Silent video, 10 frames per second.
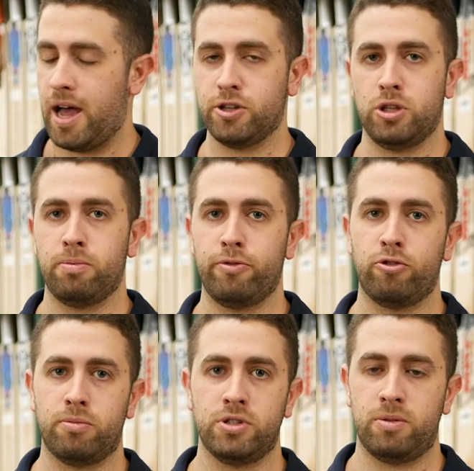so the
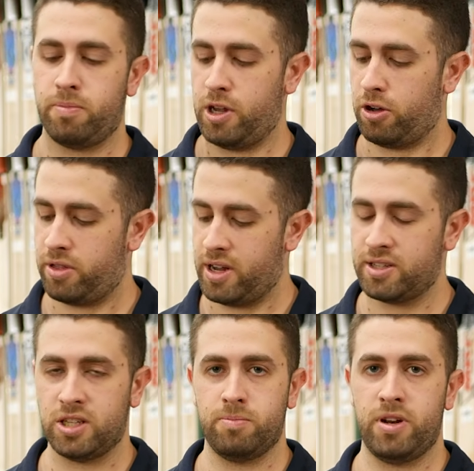performance and ping on
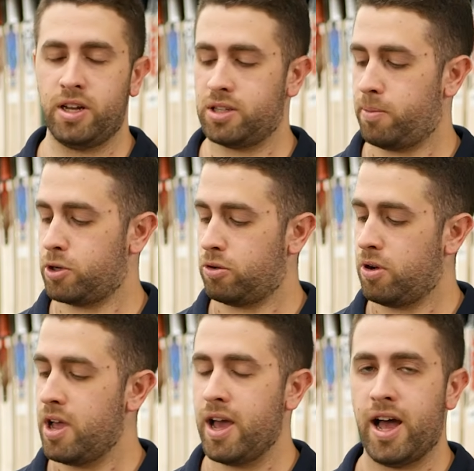these has been
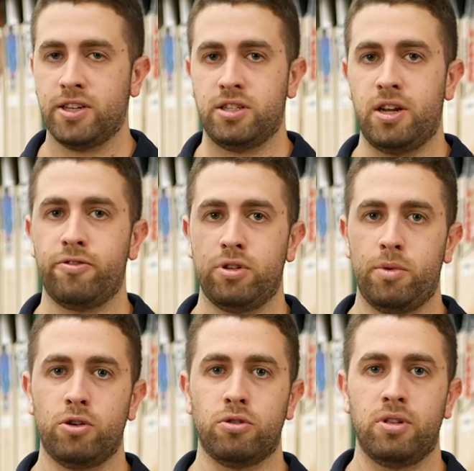exceptional. So
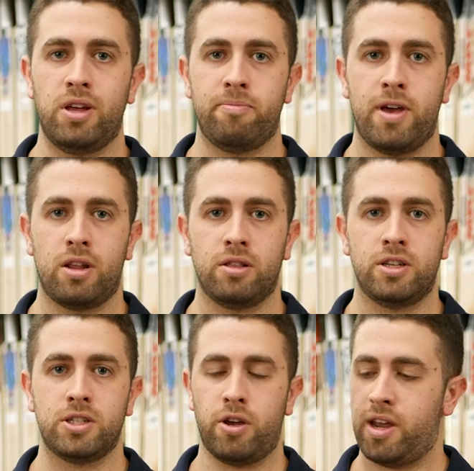definitely we couldn't leave them out of the
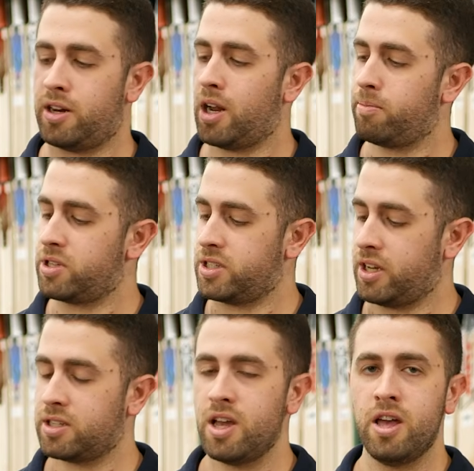list. So in at number
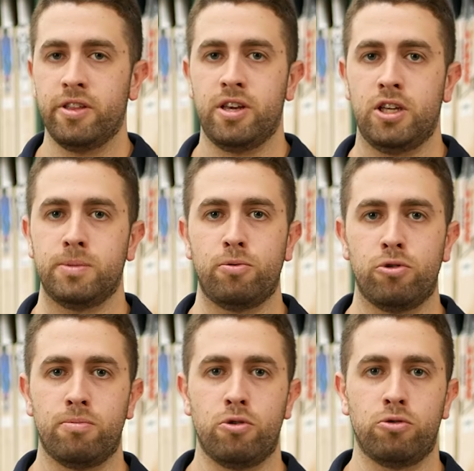6, the
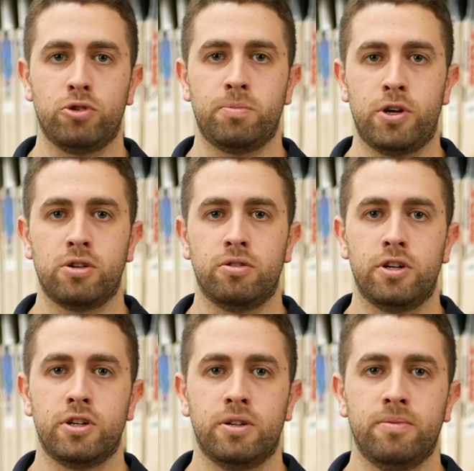Kingsport Immortal Special
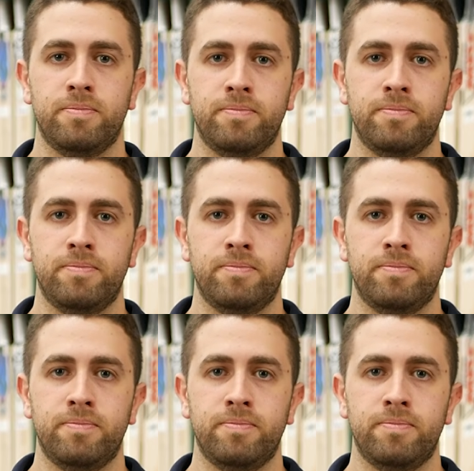Edition.